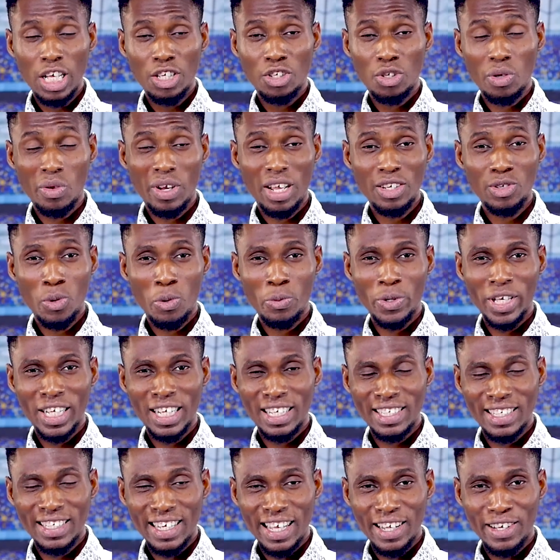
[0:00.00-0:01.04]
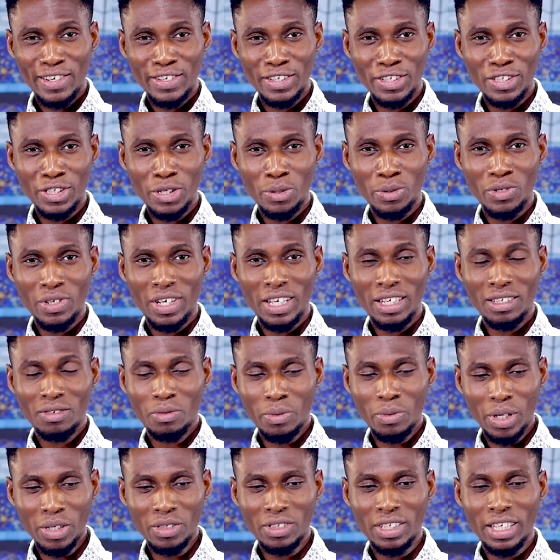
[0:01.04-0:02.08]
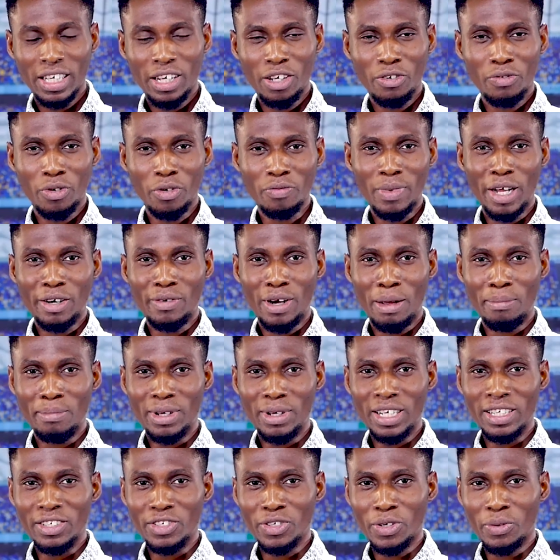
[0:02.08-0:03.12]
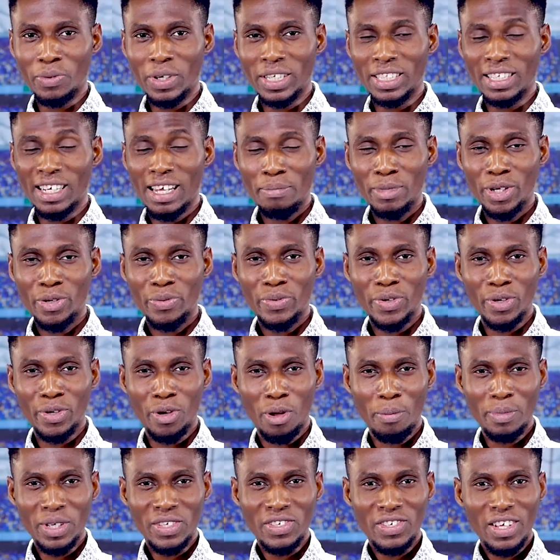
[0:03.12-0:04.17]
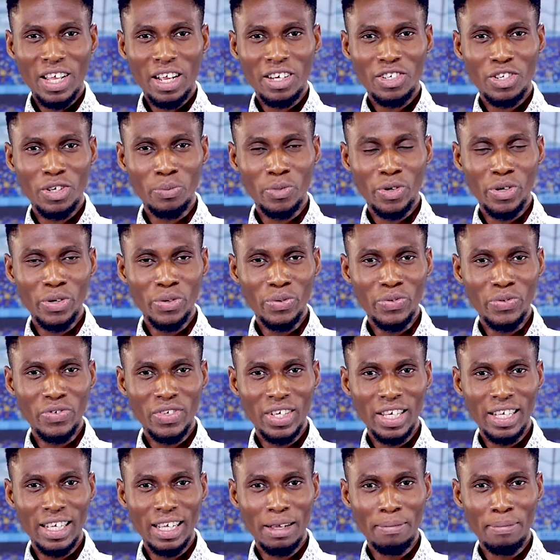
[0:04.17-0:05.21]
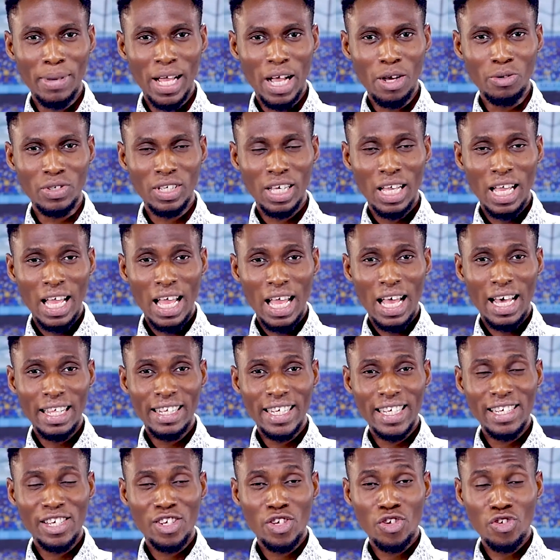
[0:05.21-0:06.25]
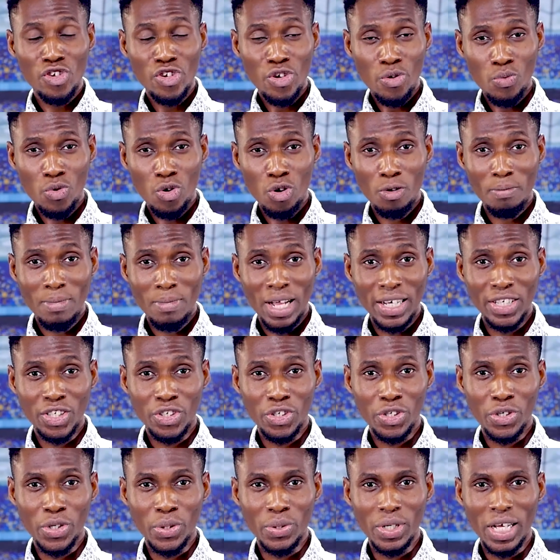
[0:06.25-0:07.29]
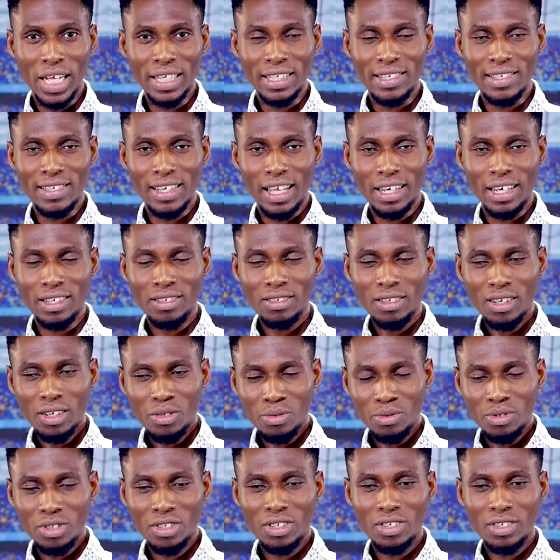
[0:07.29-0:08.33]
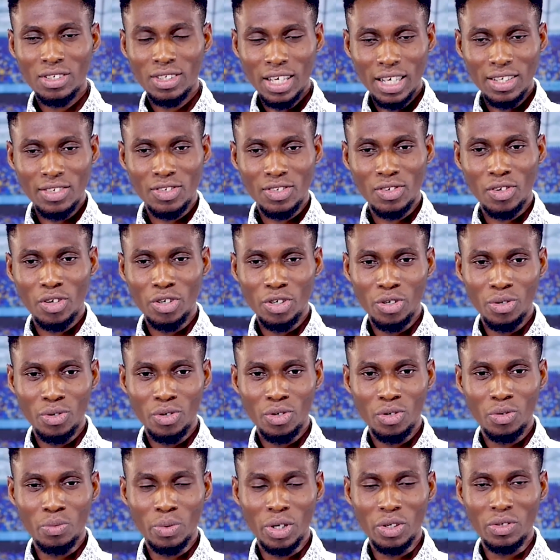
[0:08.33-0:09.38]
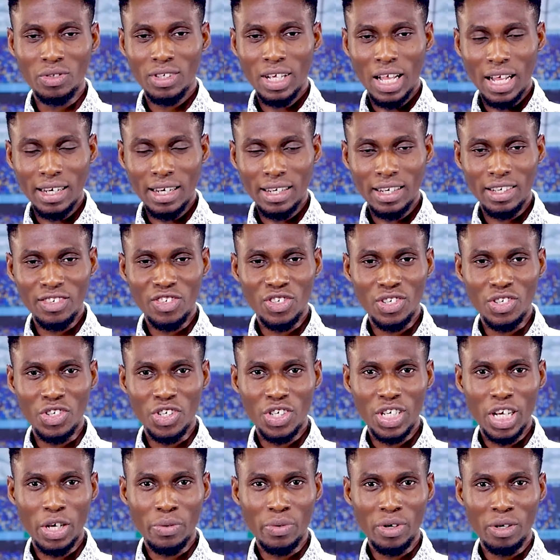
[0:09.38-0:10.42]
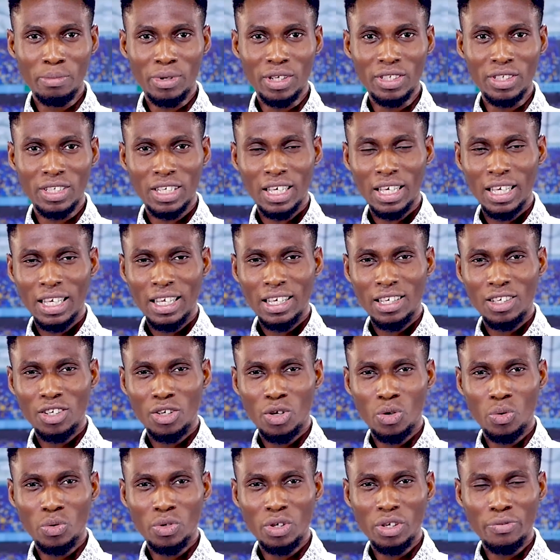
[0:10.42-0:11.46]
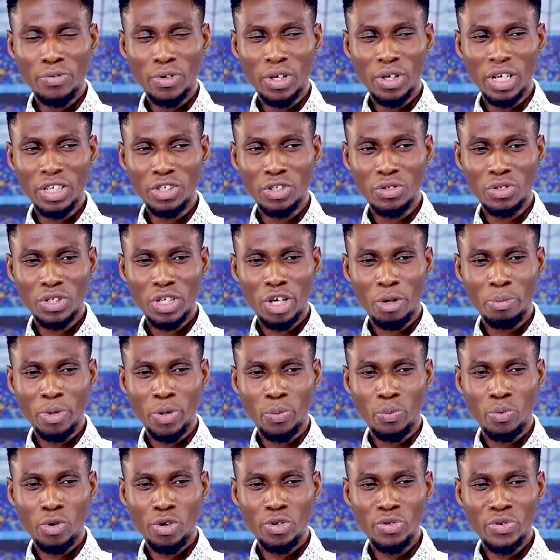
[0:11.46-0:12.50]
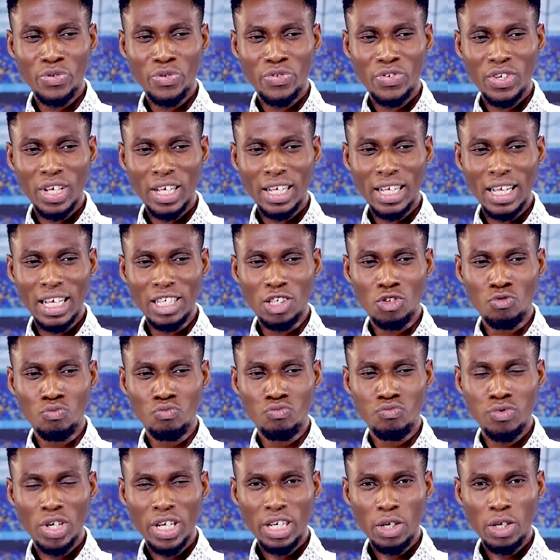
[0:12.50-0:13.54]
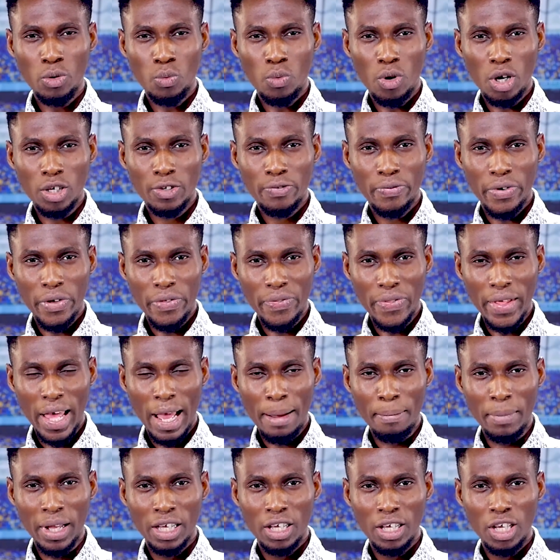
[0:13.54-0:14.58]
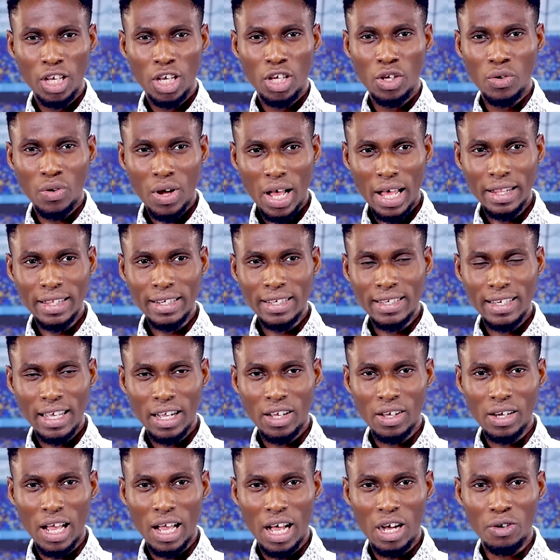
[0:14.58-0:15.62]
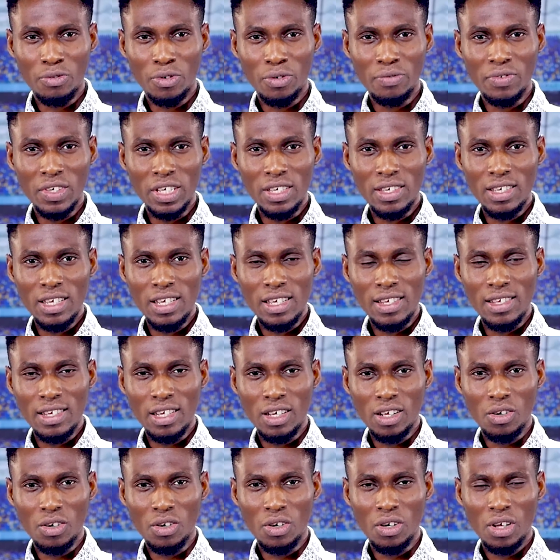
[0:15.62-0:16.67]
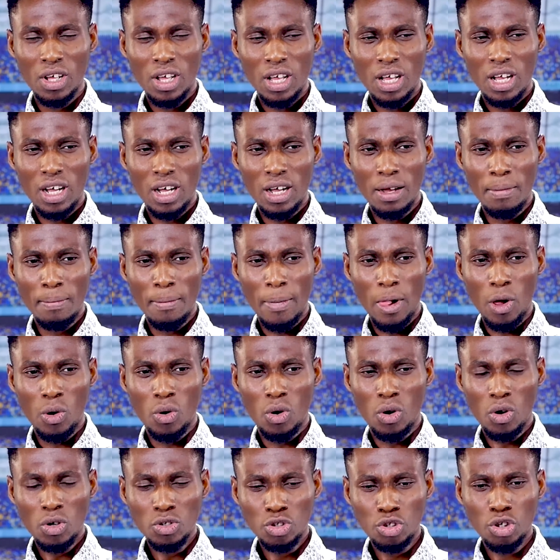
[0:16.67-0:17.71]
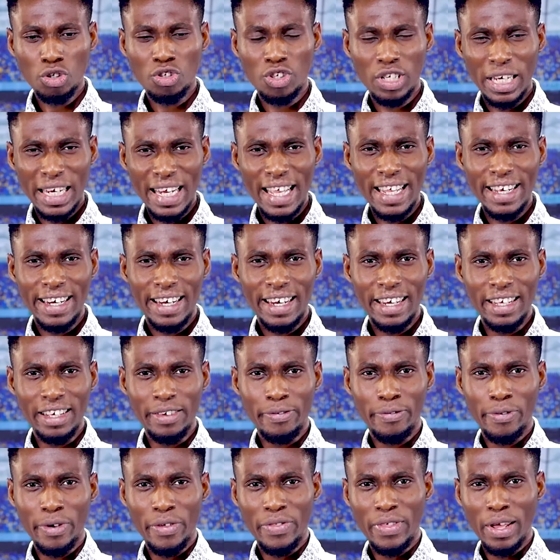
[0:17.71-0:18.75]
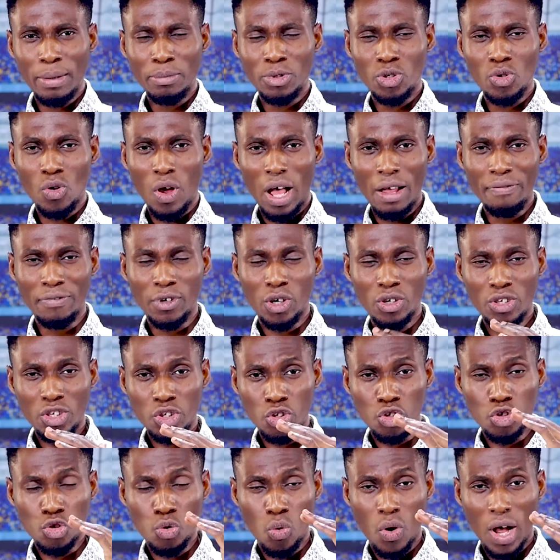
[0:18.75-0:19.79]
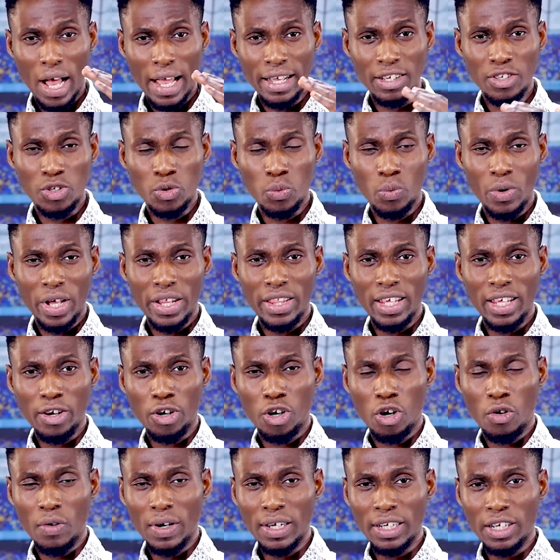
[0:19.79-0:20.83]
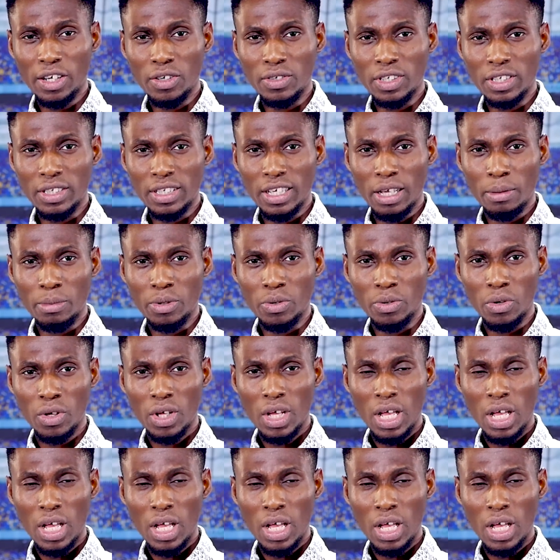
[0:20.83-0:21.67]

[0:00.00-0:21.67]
So that's what we can take on the show today. Well, enough of my ramblings already. Let me know in the comment section what you think about this new look Manchester United side. You know, you could say it's not new look, well, at least in January, but you know, if you can just tell me what you think has really worked for them, you know, at the second half of this season, or just lately, for them to have gotten so high to where they are currently on the table.